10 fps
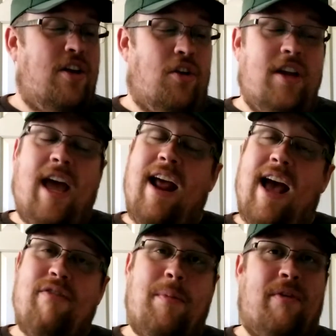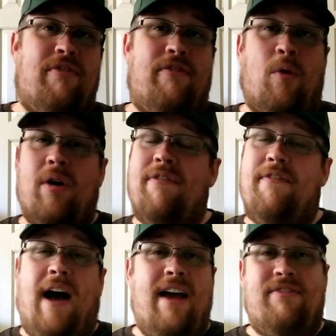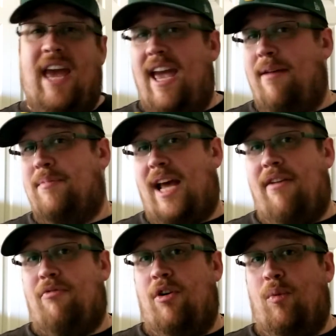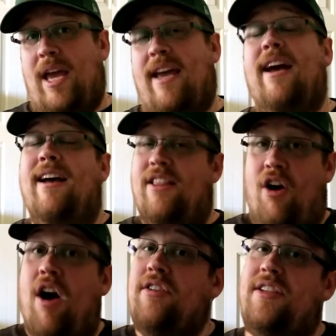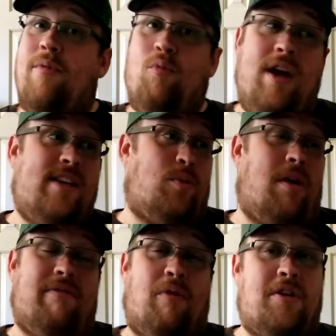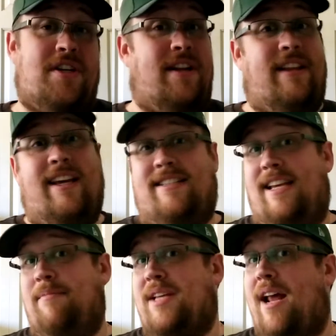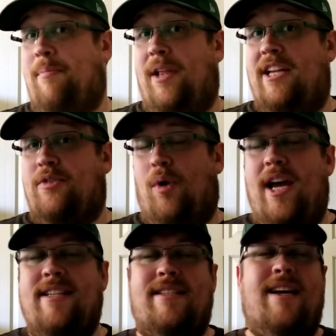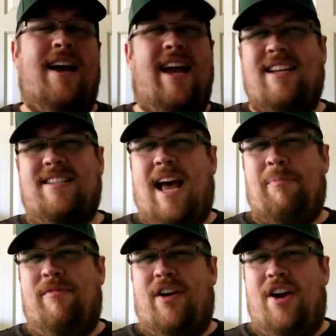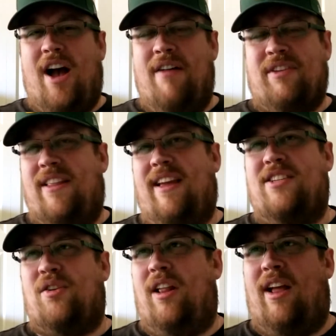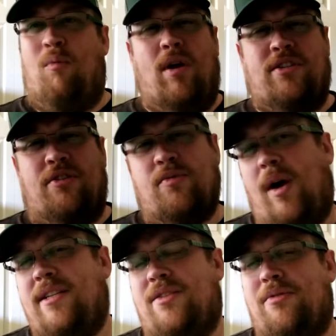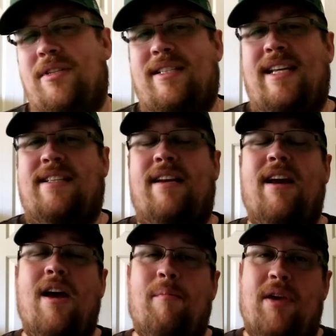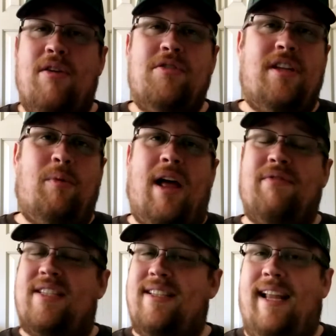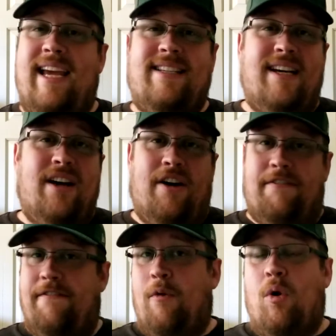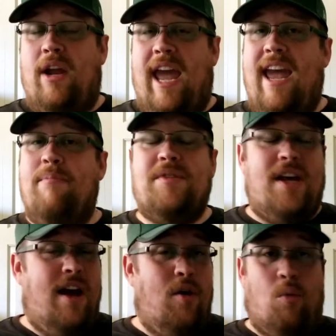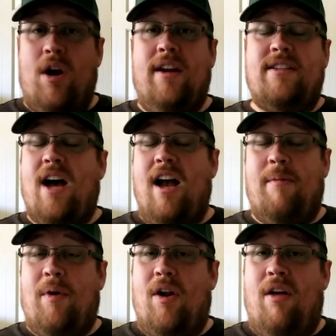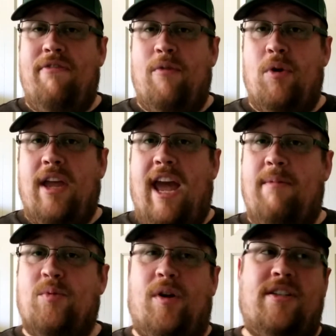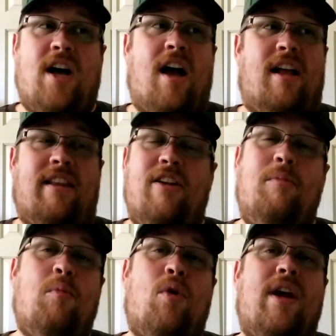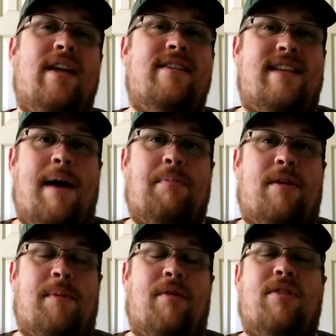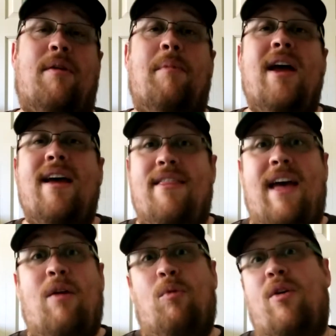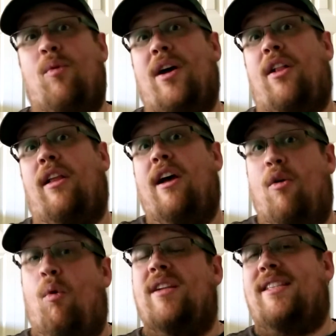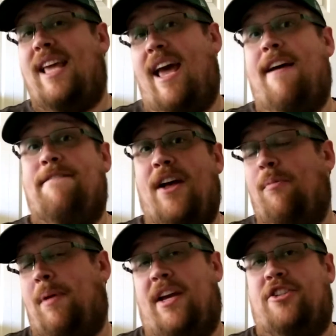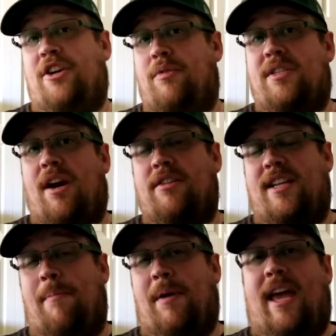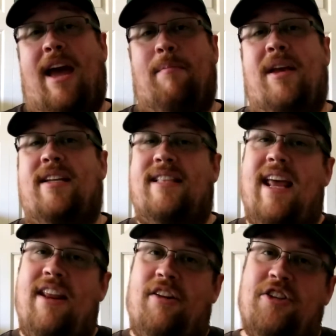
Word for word: you only got to have about four to five games every week. There are some weeks where, unfortunately, a team's got to play twice. It doesn't happen very often. I think it's only like once or twice through the season. But usually we'll have a slate of four games. We're going to talk about all four games. We're going to talk a little more in depth about them than we will once the N F L pick show starts up again, because then it'll